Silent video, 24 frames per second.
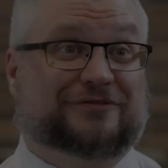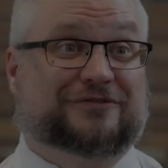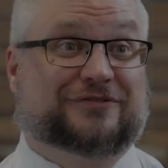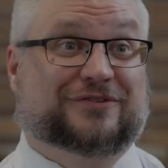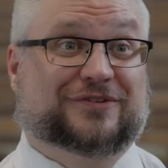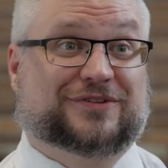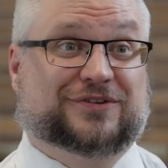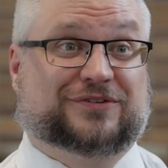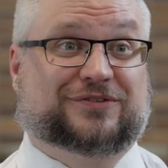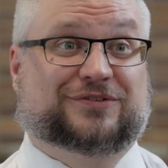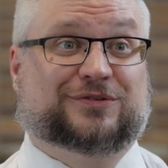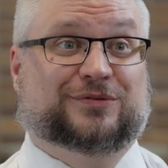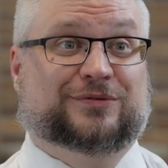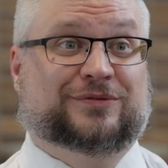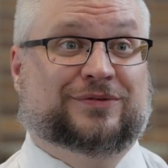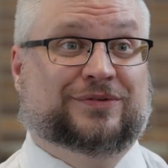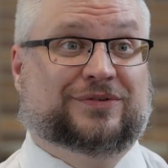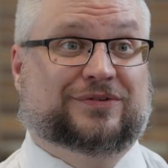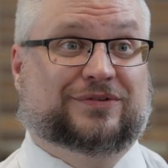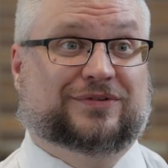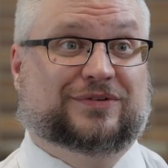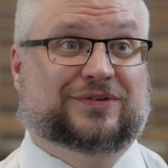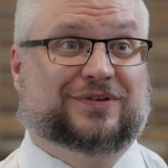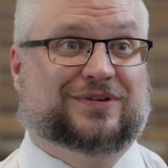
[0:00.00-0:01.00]
For the
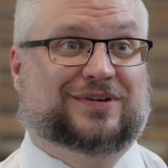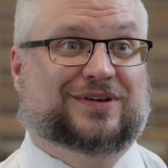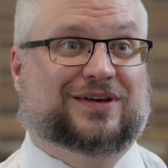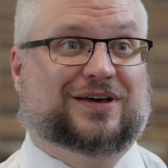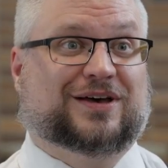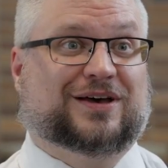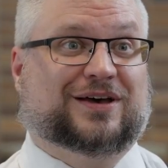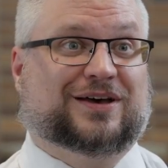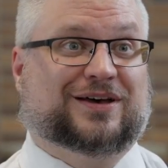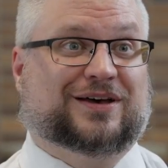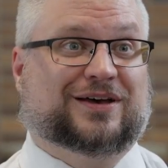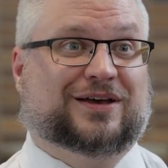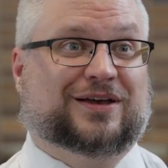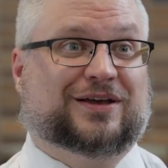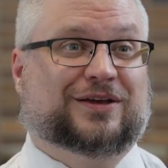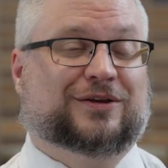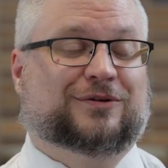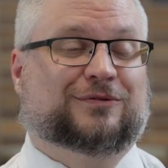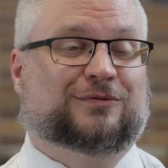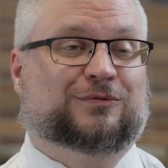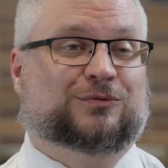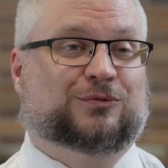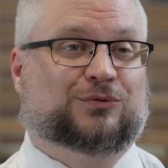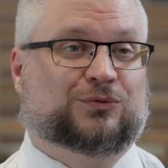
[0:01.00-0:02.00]
students,
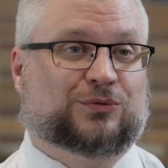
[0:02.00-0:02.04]
I